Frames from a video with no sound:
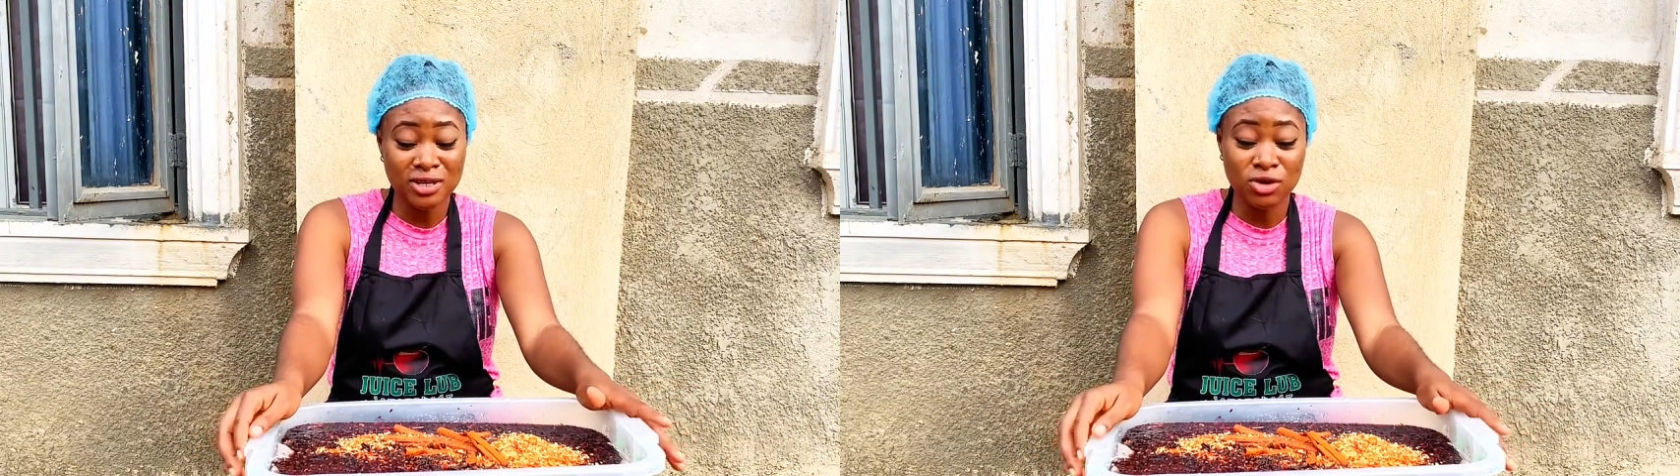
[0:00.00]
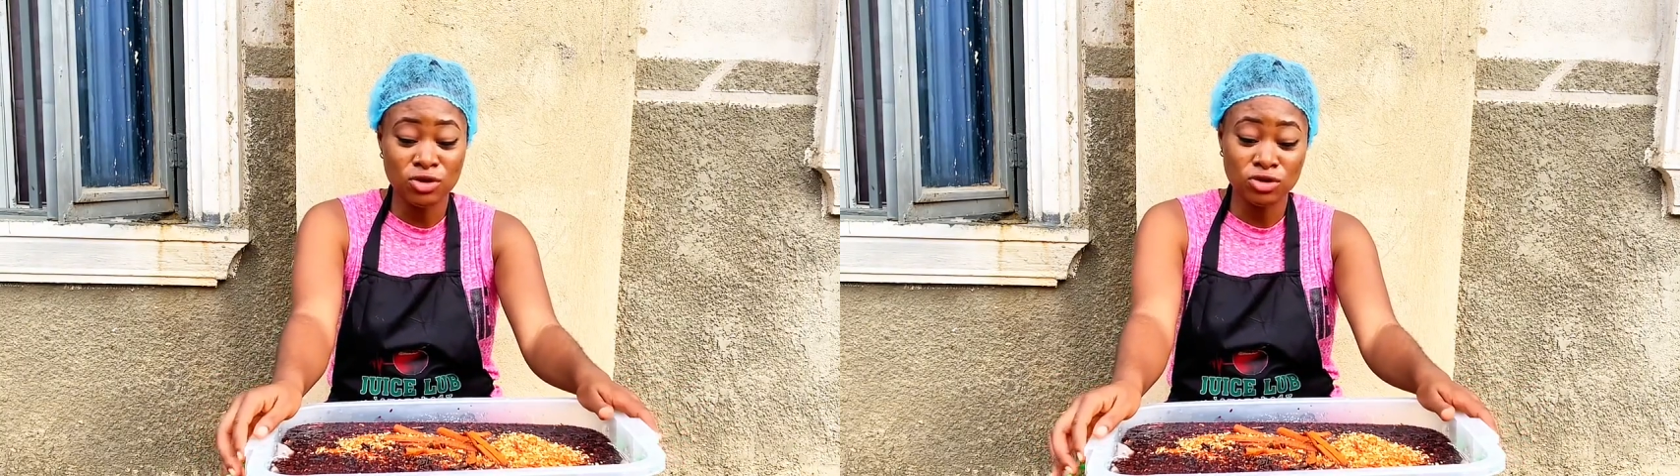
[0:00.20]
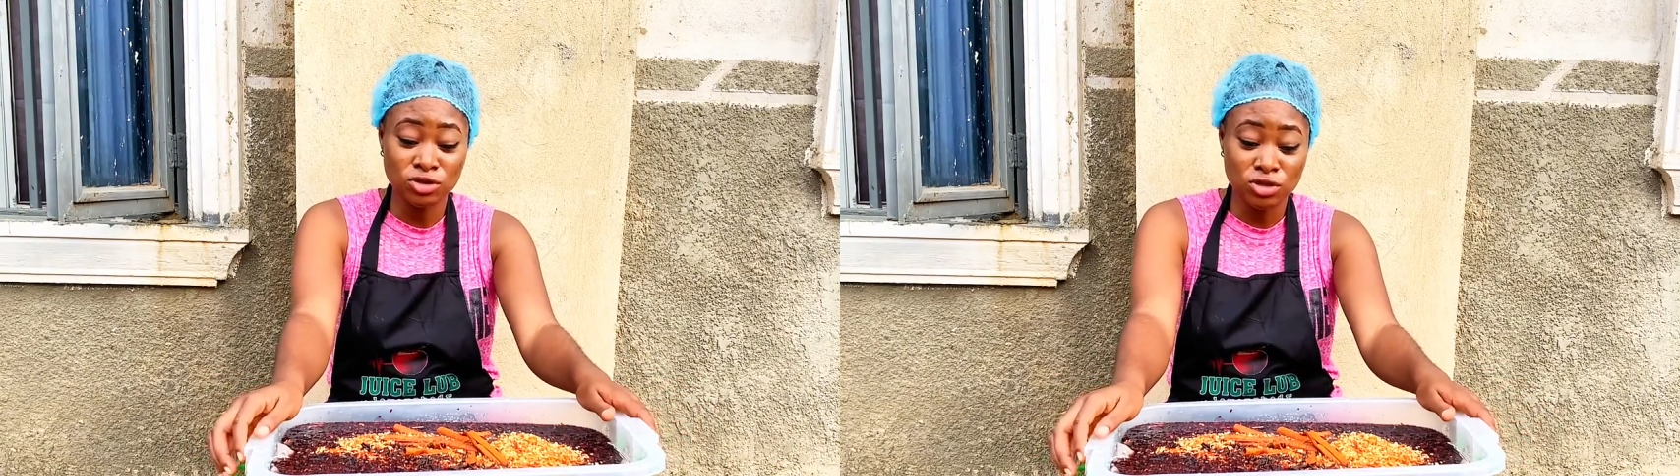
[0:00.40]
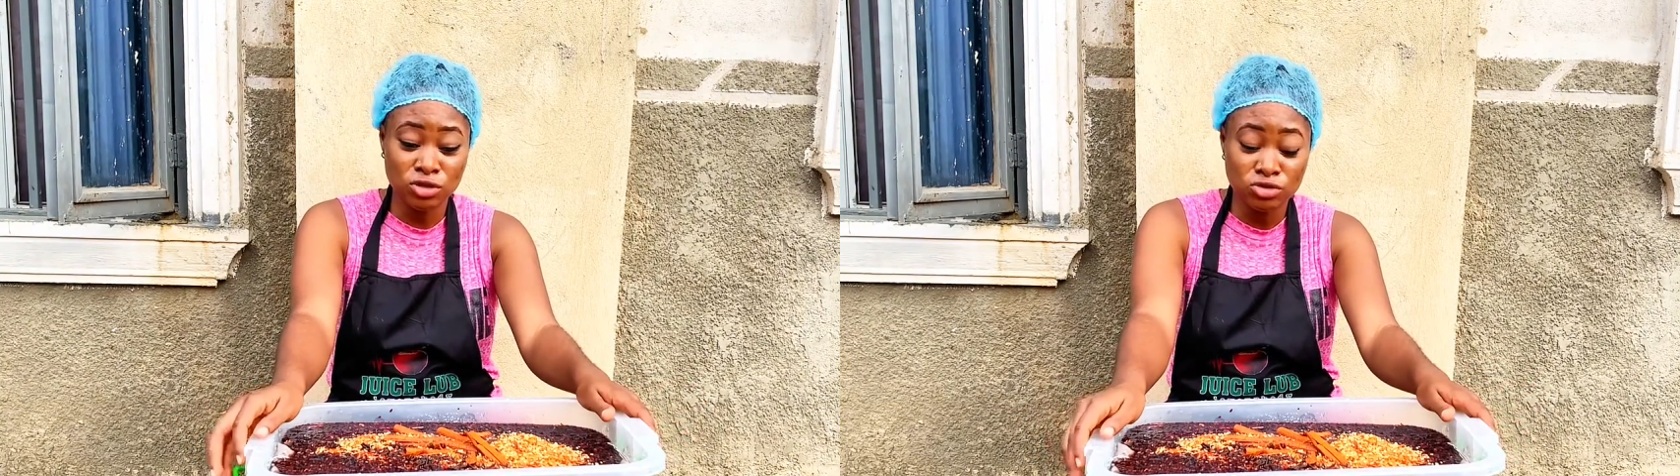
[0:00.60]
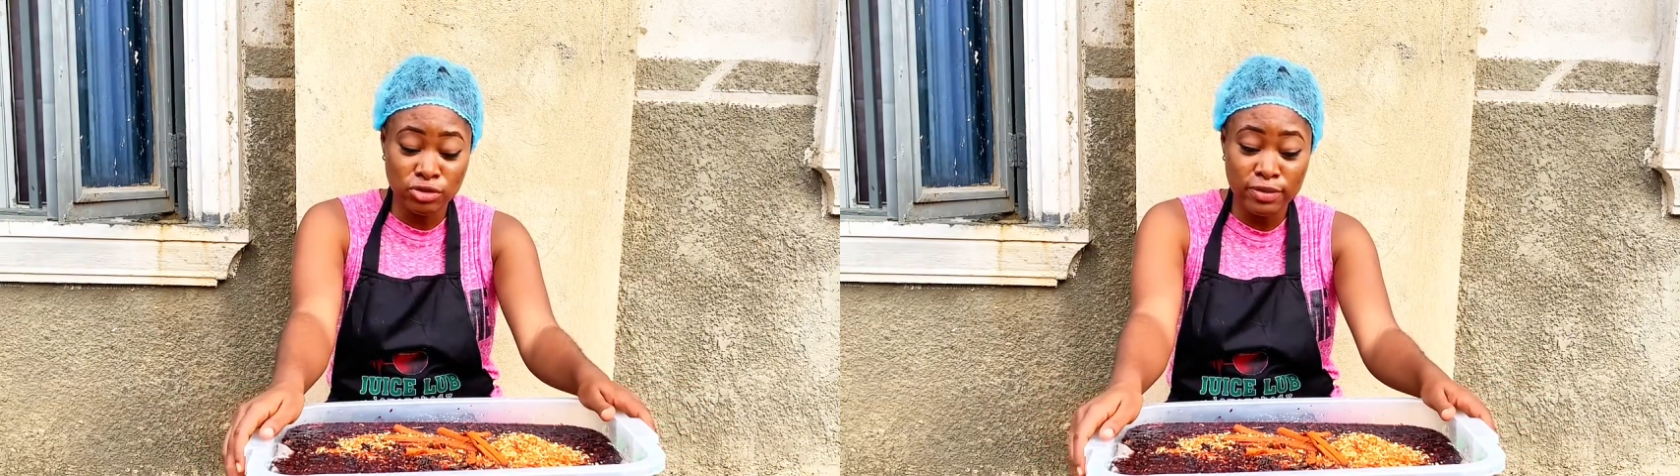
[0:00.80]

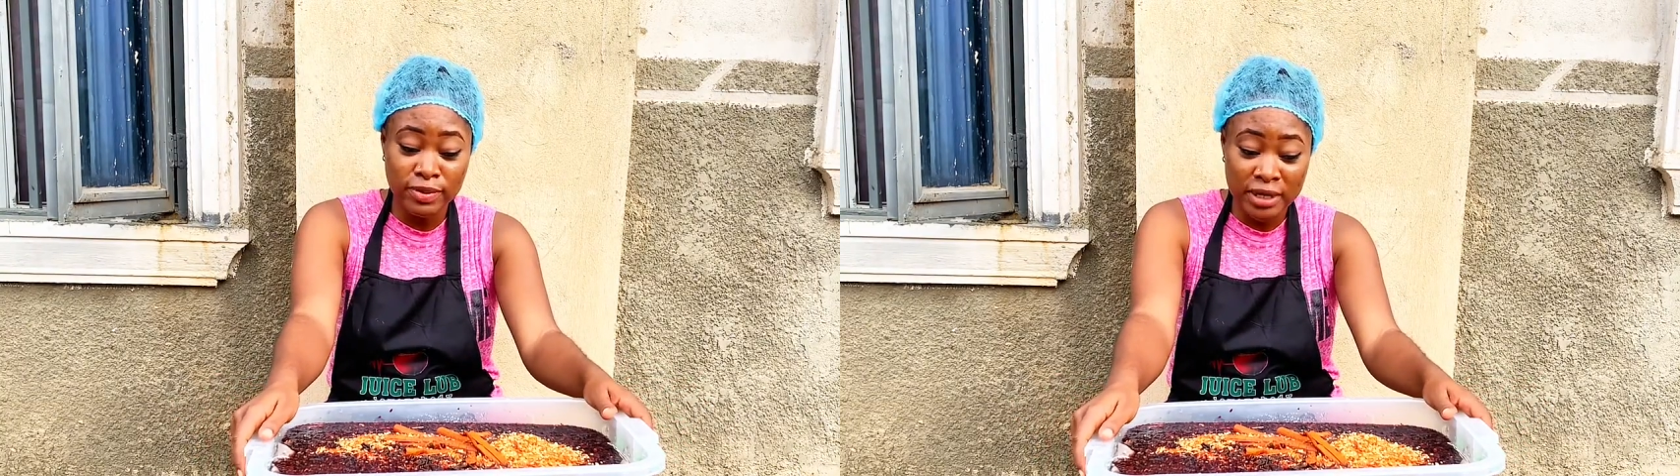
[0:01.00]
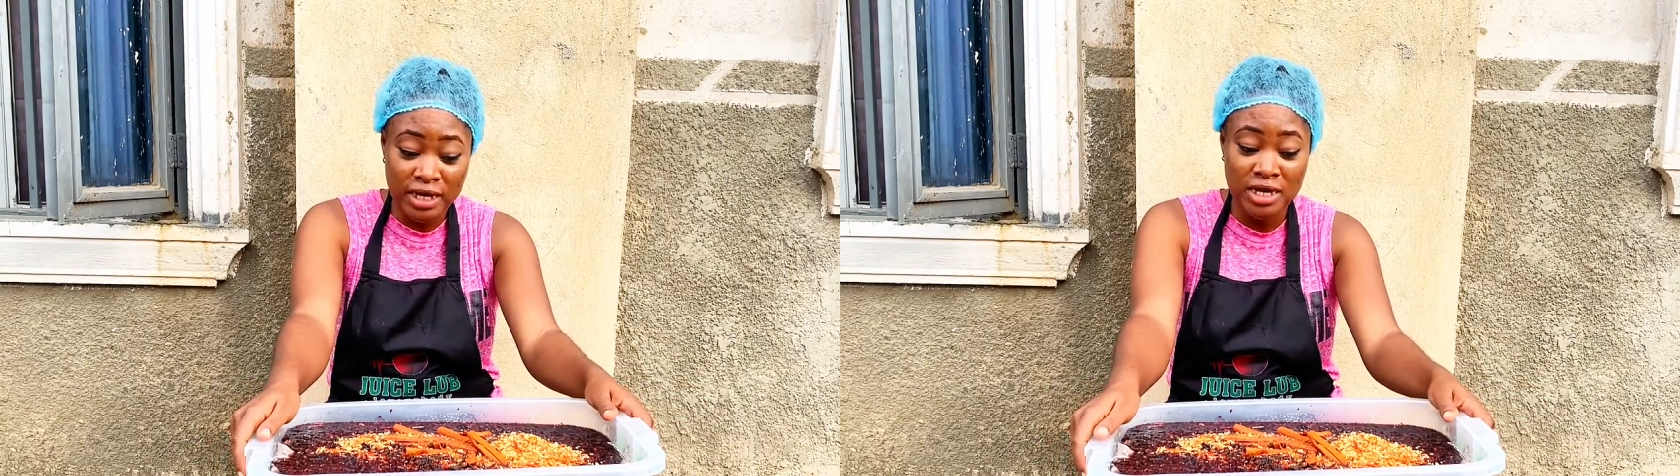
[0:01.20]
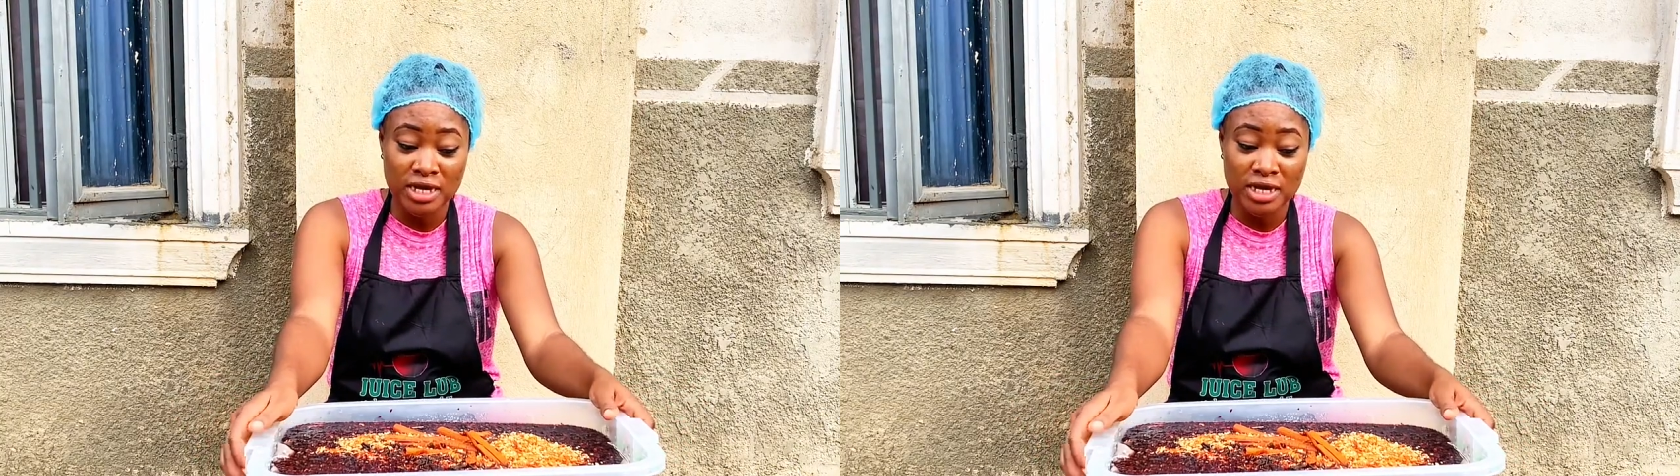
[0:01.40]
considerably